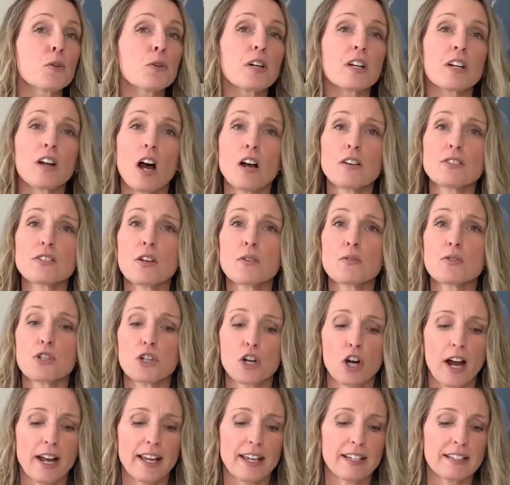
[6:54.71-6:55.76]
could also
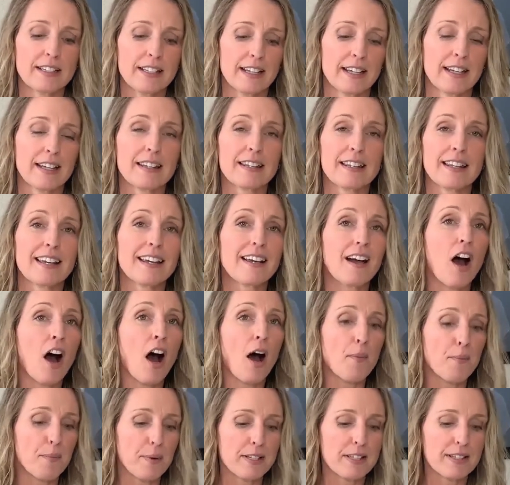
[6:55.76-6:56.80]
try it in the
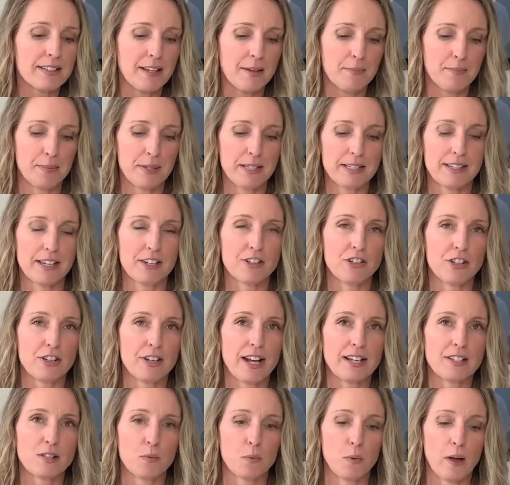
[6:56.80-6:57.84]
opposite position
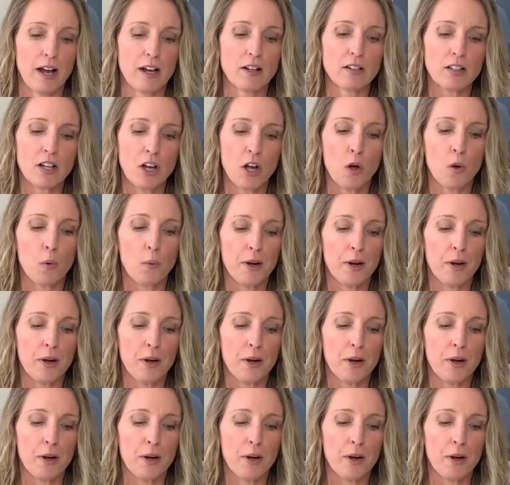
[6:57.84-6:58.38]
as well,